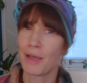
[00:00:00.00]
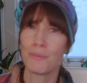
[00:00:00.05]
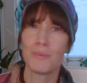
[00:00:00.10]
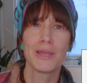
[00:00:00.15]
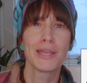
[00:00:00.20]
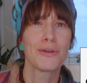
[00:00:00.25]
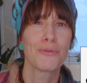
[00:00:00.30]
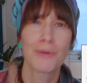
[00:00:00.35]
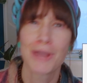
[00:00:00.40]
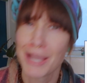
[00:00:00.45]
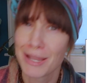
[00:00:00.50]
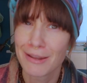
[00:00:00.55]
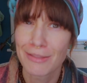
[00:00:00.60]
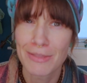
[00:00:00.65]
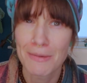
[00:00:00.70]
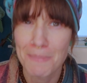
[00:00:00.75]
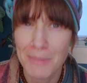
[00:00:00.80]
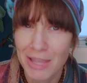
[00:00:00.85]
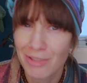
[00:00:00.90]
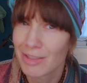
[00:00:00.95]
we created
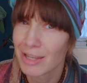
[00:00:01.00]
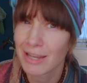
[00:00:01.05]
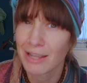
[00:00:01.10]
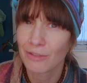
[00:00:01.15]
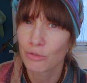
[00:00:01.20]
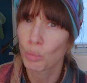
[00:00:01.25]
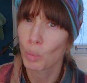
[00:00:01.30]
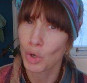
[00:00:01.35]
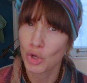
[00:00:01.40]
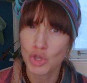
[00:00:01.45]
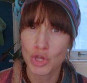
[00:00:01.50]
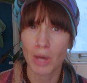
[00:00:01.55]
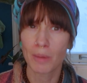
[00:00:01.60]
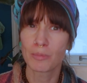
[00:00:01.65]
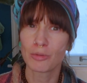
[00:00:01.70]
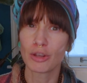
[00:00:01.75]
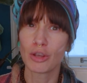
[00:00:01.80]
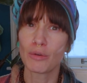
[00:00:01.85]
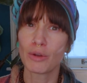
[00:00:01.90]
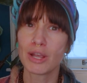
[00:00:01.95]
the Meet the Needs
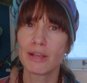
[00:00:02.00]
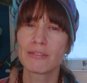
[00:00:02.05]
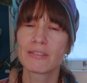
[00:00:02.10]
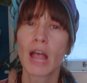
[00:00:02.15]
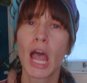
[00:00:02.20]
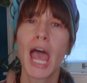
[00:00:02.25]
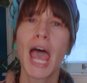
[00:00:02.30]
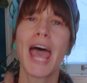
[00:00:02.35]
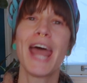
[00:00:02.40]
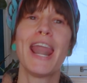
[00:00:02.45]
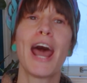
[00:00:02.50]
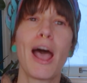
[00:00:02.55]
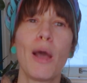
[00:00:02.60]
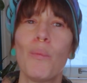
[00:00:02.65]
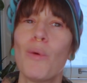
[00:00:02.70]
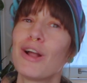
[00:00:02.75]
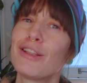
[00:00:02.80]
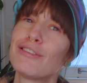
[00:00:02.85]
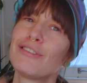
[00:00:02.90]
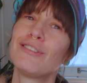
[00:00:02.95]
workshop series, and I
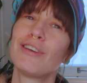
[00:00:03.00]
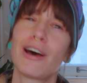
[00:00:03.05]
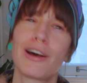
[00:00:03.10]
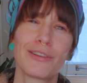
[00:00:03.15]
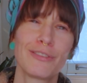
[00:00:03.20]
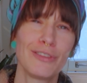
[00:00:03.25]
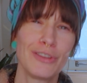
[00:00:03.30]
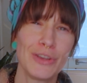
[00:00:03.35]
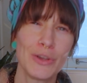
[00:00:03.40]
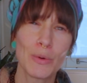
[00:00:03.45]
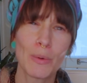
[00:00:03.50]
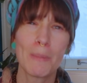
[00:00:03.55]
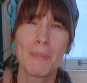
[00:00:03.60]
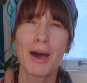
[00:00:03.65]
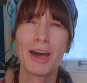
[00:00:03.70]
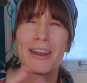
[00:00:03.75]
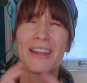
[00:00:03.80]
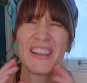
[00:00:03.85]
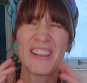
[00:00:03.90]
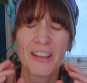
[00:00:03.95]
want to talk to you
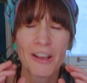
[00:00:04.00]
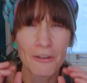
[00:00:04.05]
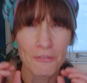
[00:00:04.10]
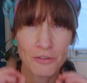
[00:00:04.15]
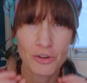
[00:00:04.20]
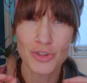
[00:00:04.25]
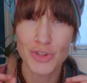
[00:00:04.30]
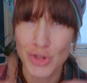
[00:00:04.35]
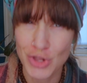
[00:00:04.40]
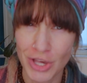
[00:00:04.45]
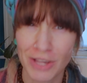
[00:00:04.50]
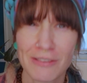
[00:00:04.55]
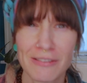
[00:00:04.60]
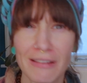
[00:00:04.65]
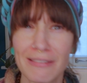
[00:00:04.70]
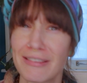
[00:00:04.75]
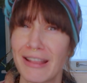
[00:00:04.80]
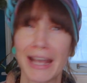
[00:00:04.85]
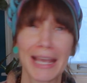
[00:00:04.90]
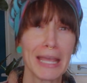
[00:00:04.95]
about it for just
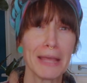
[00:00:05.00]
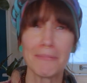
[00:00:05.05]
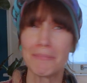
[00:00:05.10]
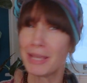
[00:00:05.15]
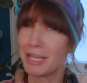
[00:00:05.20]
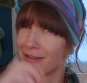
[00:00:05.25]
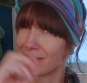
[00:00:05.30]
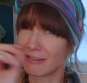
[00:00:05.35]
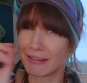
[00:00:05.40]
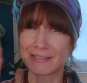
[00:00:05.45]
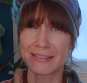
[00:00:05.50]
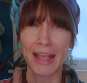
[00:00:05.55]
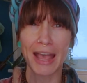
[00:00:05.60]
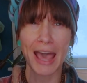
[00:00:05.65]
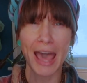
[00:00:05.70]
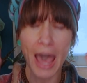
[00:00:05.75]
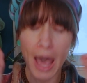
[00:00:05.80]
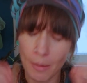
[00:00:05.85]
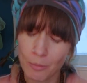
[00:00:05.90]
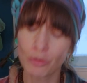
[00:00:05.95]
a second because it's
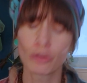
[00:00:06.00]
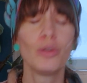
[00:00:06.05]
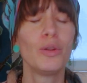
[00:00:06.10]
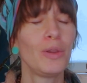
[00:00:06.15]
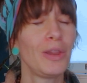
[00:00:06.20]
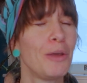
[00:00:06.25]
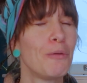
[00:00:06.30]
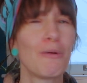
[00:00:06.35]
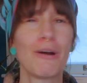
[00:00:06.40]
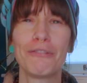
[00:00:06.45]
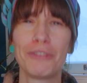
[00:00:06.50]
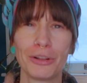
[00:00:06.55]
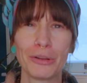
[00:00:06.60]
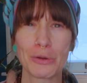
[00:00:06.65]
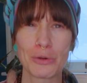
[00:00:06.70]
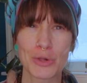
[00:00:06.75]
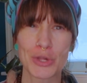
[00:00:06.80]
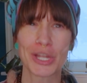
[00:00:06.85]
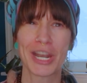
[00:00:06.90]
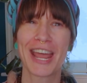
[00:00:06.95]
absolutely
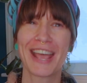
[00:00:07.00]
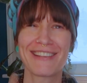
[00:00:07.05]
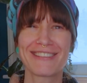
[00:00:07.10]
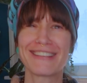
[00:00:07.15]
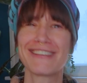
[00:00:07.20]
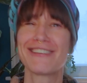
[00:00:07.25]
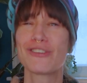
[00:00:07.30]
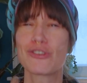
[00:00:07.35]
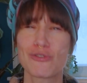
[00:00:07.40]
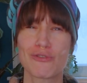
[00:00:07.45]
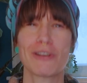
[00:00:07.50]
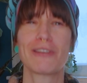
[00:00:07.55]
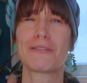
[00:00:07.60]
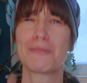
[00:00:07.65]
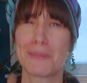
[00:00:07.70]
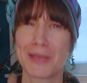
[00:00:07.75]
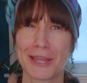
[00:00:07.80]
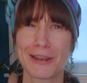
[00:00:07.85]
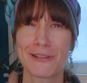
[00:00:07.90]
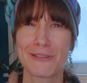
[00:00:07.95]
revolutionizing stress
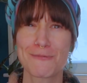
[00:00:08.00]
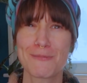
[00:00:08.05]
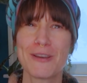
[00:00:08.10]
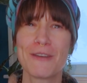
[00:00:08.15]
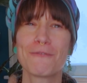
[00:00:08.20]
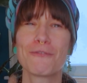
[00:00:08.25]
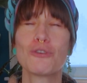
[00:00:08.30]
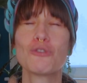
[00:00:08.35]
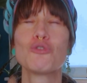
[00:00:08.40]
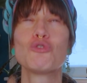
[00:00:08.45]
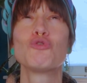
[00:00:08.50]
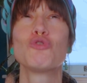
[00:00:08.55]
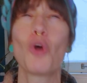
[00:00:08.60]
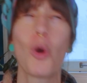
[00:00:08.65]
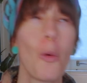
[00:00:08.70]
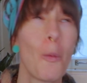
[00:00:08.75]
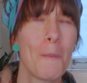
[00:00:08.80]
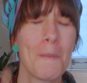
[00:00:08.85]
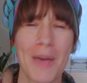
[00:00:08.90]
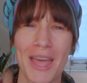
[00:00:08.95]
management for
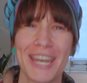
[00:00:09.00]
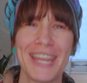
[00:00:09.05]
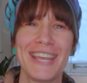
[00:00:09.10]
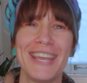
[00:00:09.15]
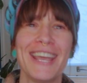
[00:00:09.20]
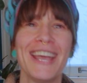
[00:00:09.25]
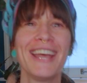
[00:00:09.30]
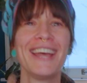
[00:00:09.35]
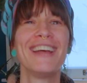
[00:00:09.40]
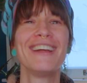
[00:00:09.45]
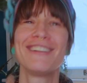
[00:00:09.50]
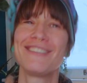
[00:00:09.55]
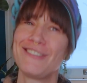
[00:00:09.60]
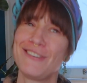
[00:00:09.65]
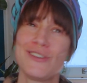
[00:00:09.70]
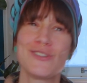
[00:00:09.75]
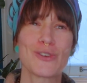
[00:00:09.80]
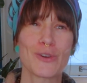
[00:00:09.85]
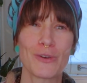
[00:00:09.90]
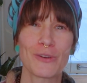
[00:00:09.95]
so many
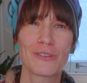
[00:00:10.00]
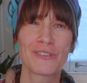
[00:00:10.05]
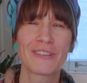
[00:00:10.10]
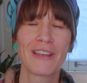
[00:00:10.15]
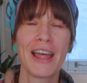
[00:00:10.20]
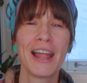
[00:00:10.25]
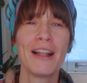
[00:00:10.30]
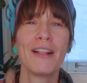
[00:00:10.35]
teachers.